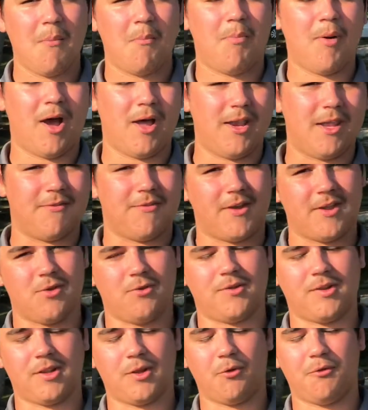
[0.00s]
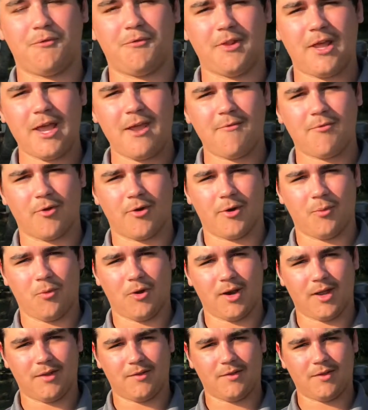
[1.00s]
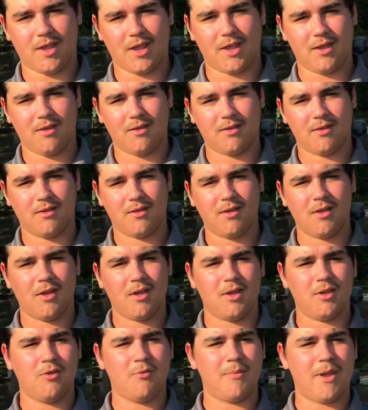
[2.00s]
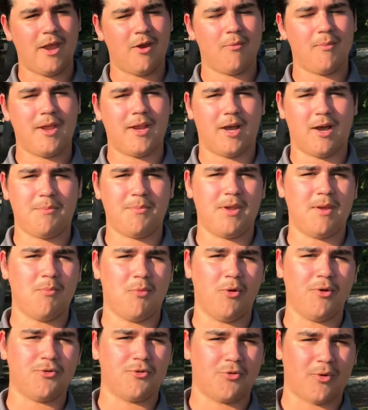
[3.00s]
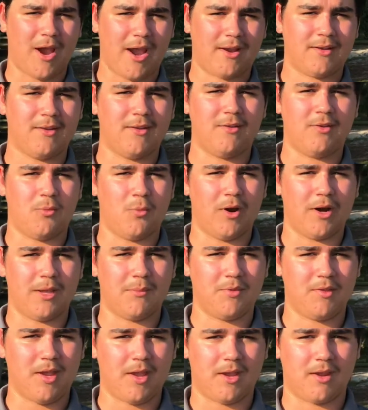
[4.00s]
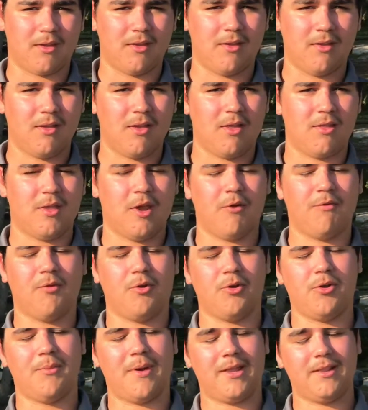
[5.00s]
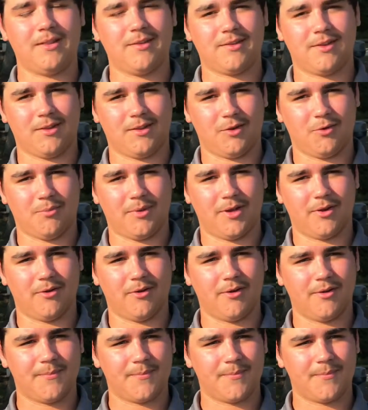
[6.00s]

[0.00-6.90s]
But if I use a little flavor in what I say, you may or may not be more attracted to what I'm saying. Therefore, you might listen a little better.